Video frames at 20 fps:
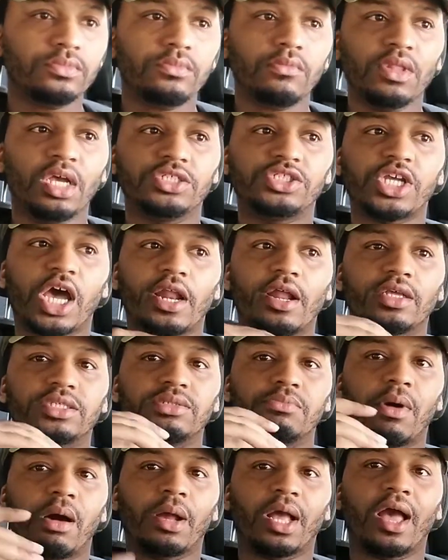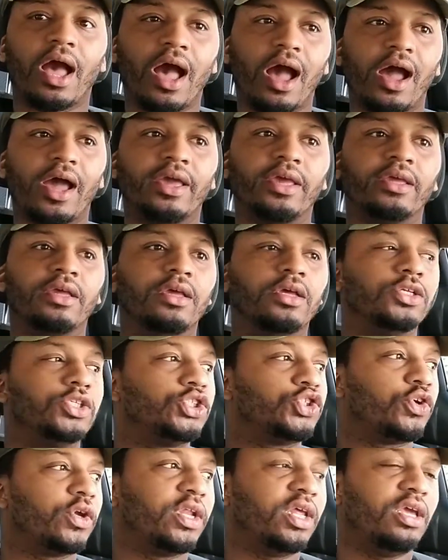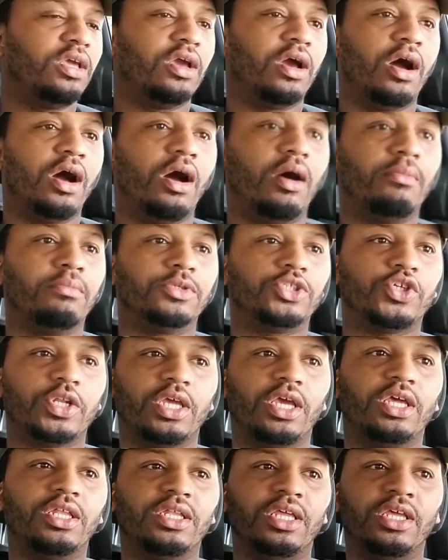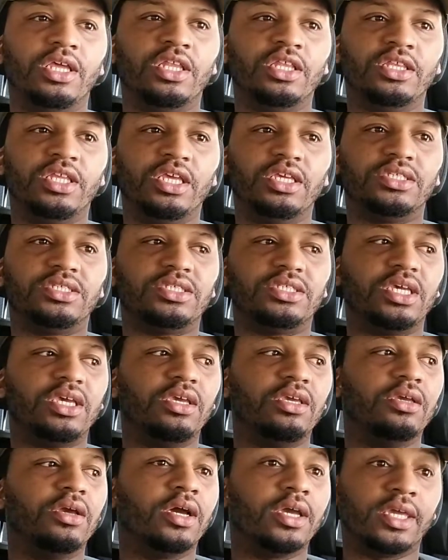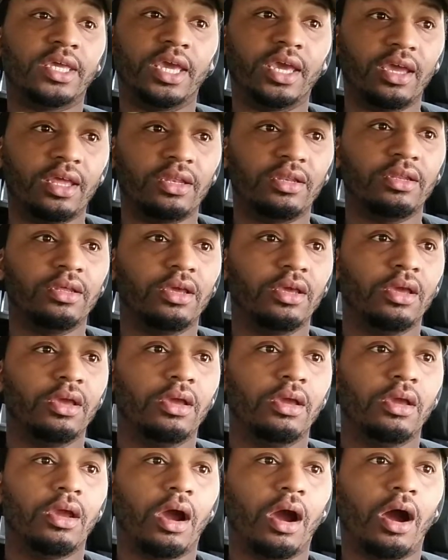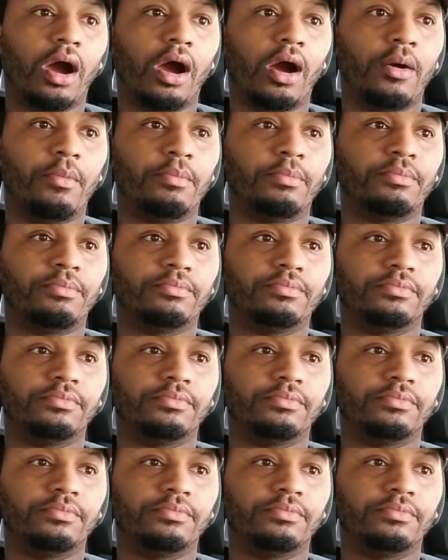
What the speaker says: Shout out to my guy, Trini in DC again.